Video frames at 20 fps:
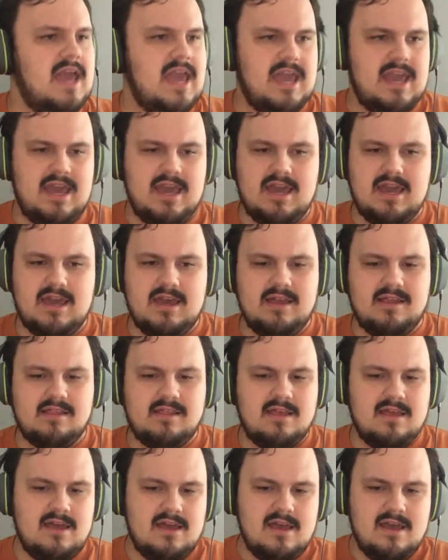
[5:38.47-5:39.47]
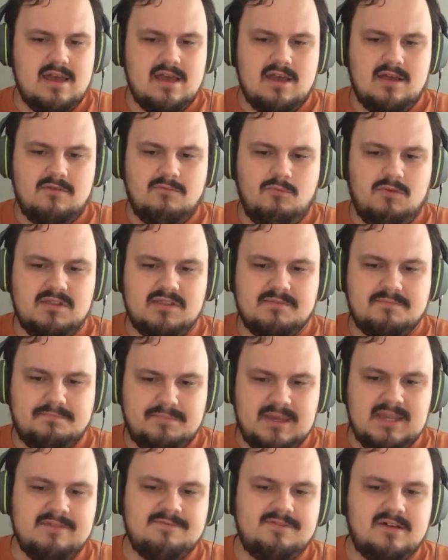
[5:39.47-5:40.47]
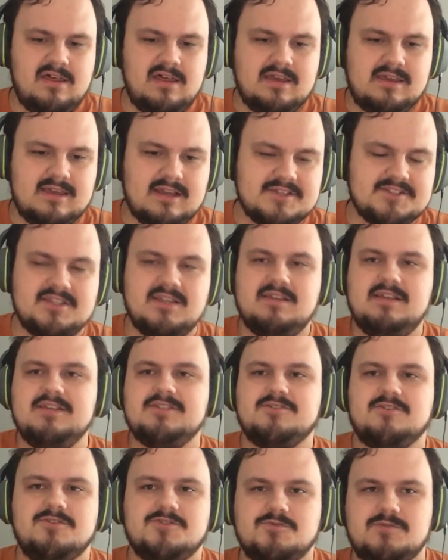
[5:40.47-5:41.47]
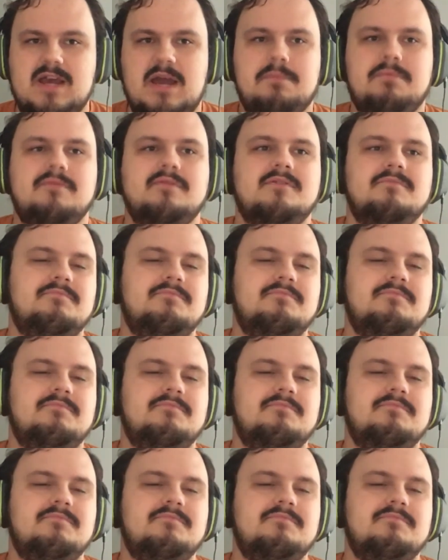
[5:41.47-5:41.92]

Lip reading: and when the beat finally kicks in, he starts rapping.